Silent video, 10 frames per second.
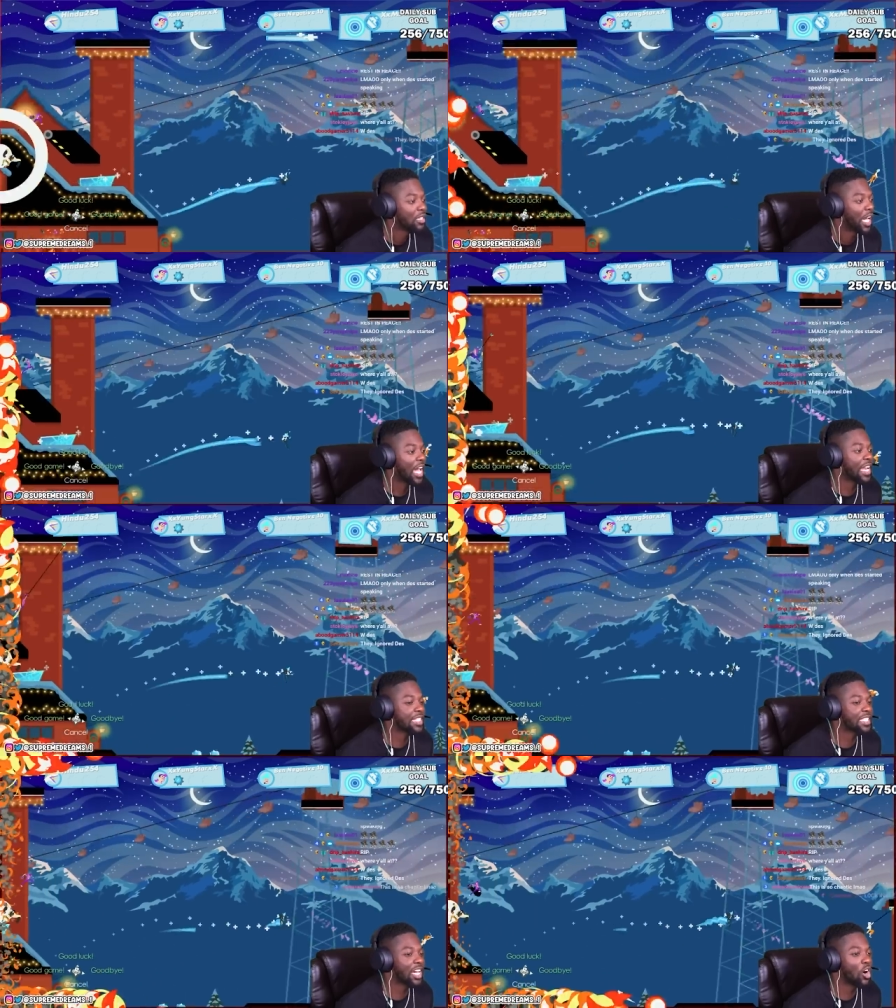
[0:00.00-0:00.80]
And they
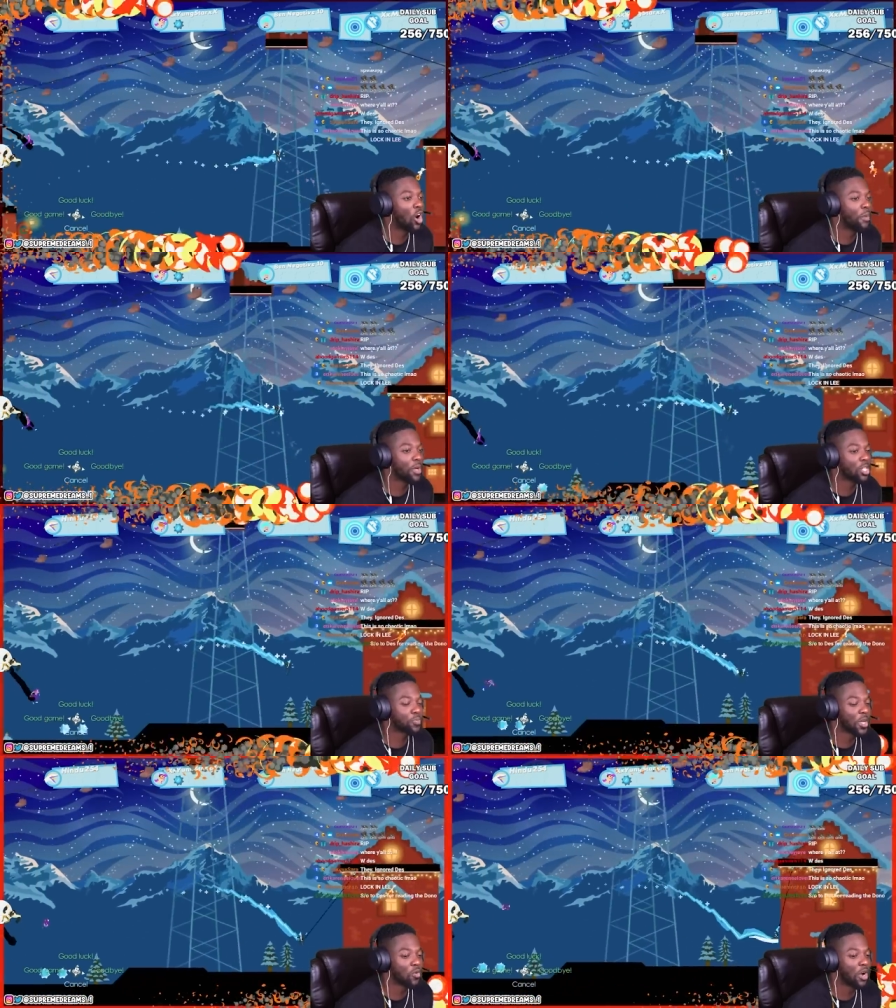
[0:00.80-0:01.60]
still hold me on
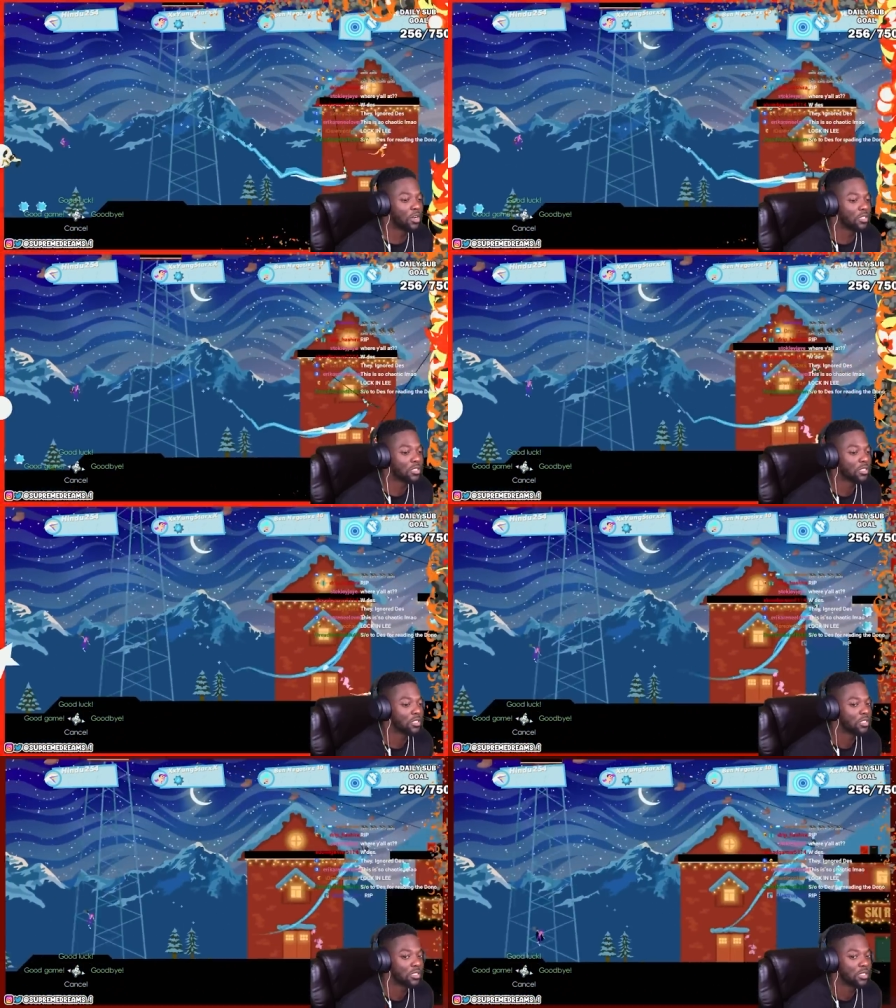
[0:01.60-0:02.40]
speedrunners.
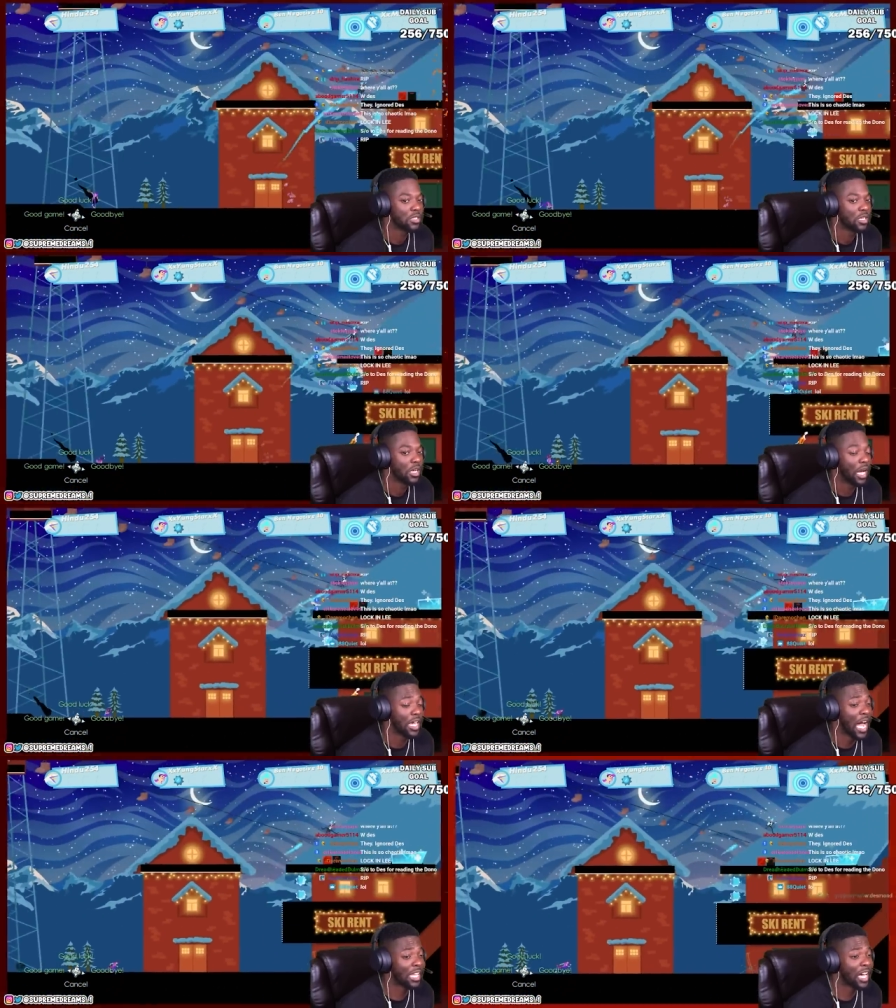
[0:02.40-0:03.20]

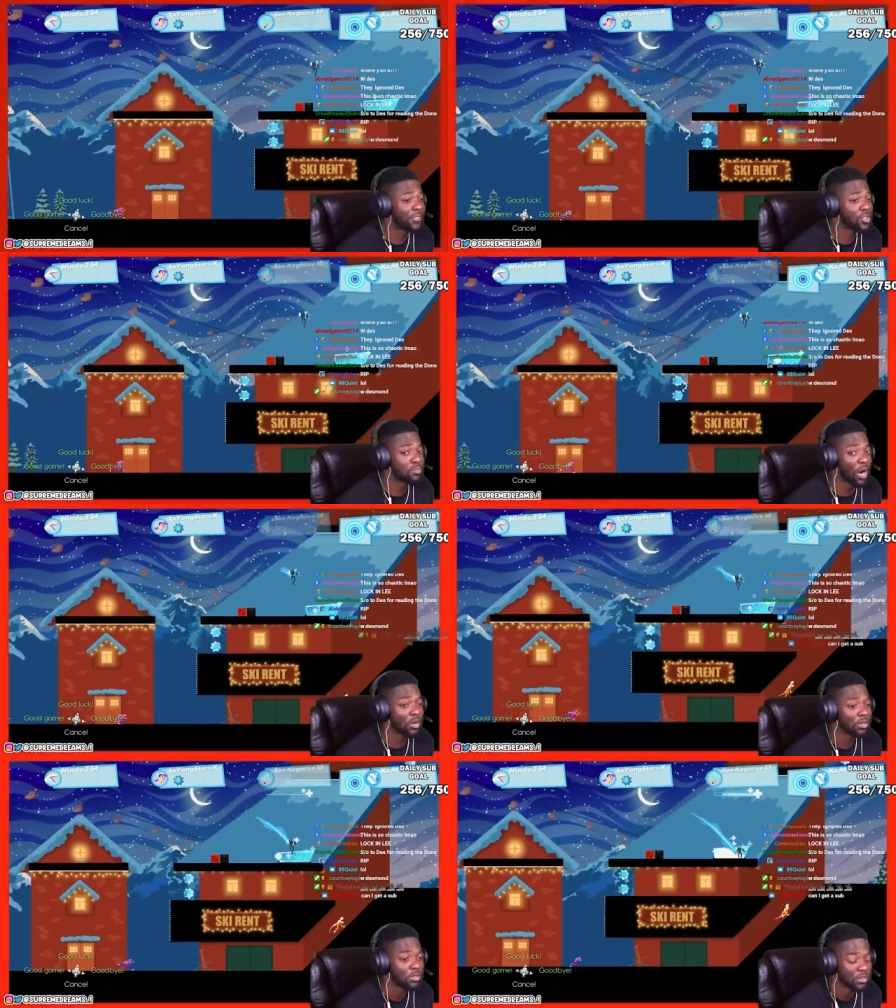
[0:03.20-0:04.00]
And I love you,
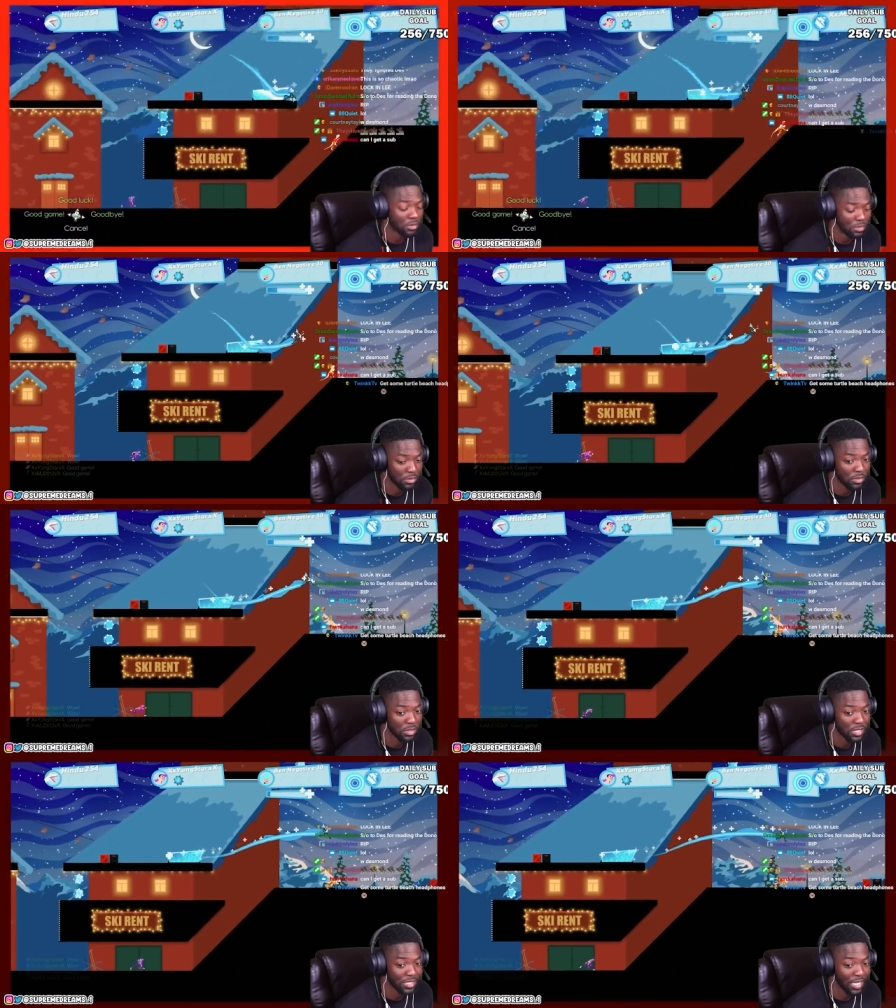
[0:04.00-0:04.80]
bro.
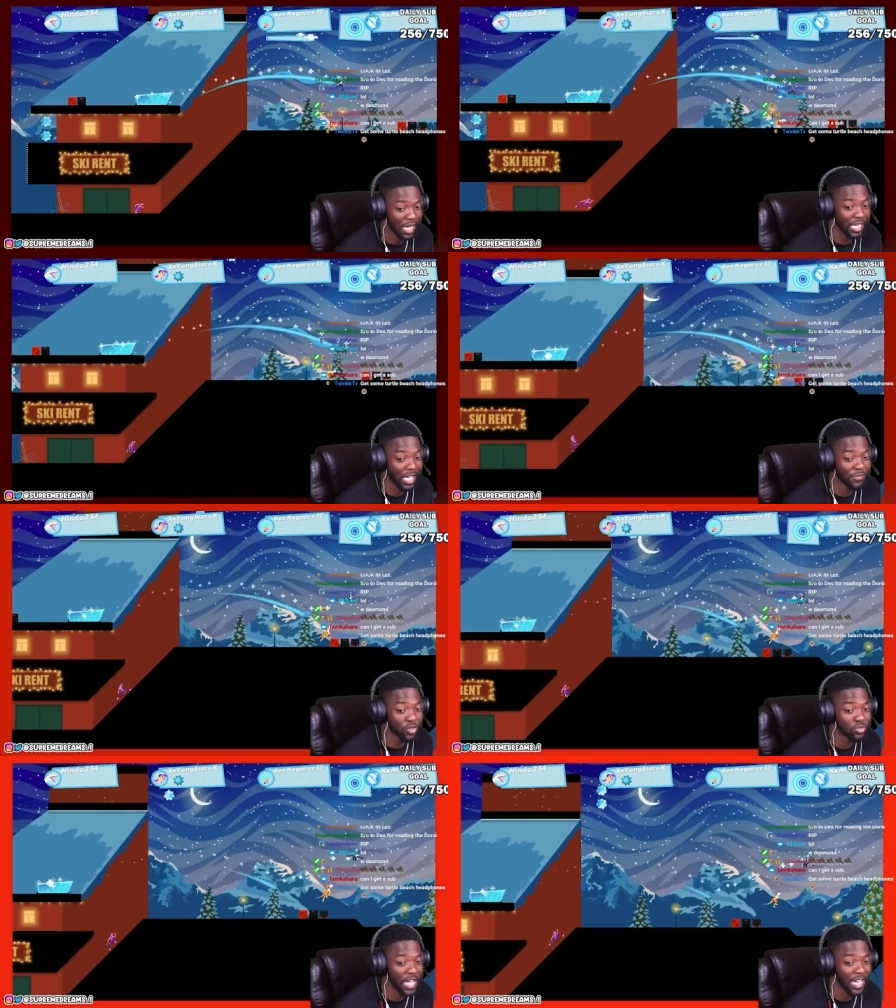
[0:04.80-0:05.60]
I love
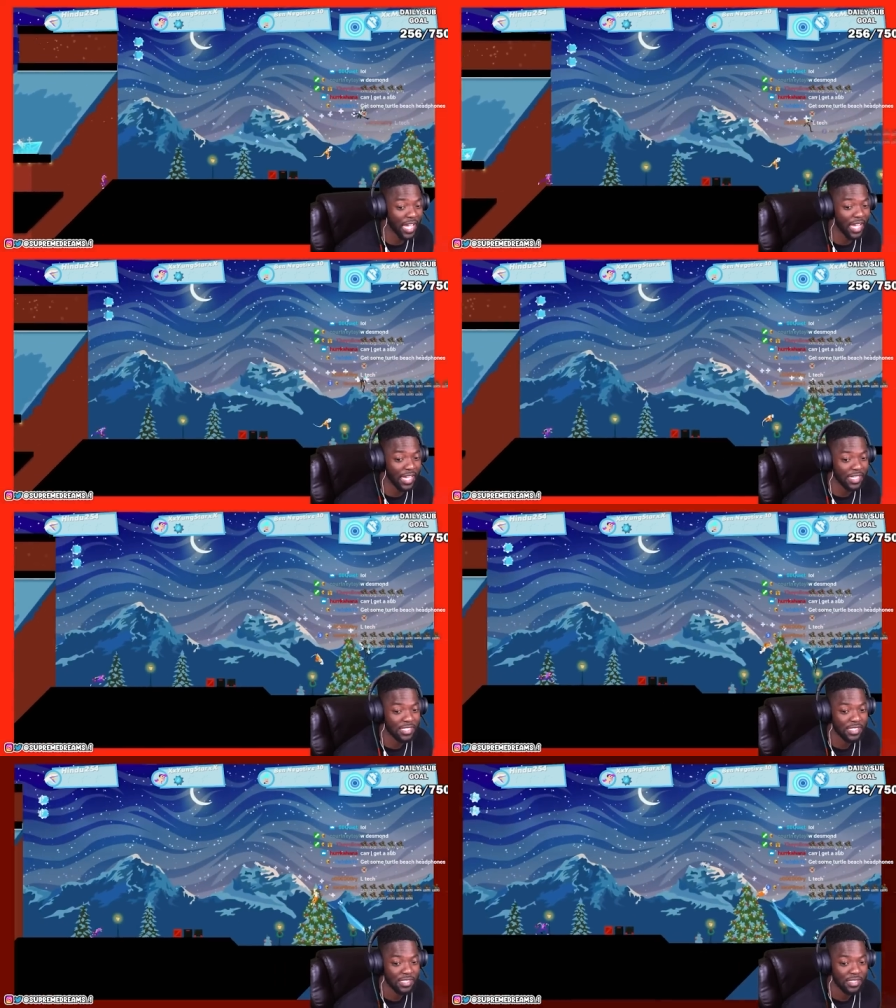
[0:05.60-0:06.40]
you, dead ass.